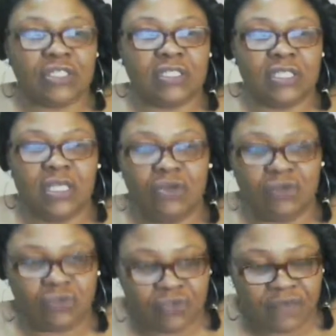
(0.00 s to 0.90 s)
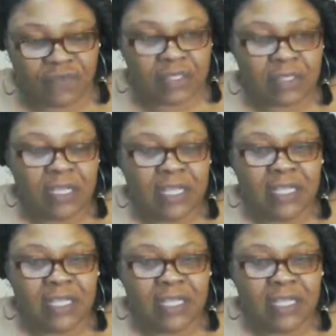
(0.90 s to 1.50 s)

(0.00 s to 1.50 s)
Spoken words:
these ego-driven